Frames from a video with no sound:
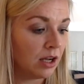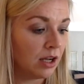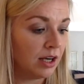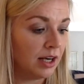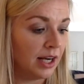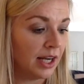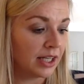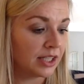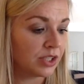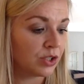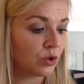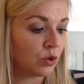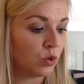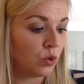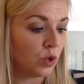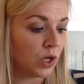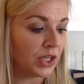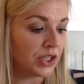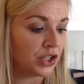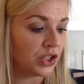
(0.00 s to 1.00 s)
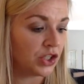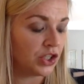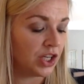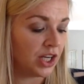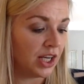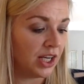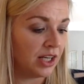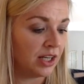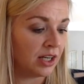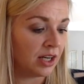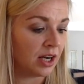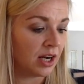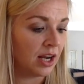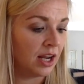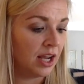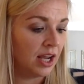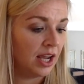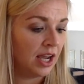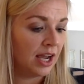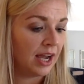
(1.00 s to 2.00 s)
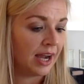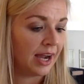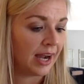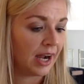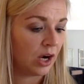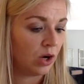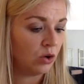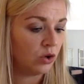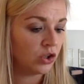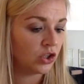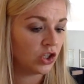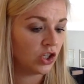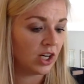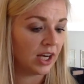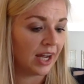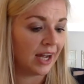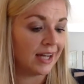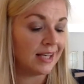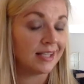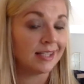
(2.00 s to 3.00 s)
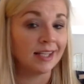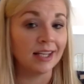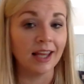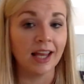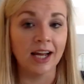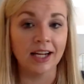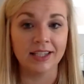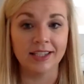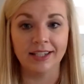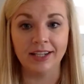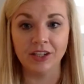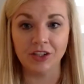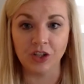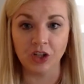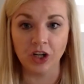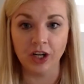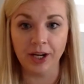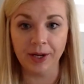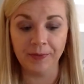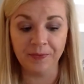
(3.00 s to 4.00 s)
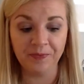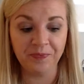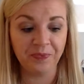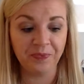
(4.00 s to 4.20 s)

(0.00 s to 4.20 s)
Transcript: Next question, how should I select an attorney?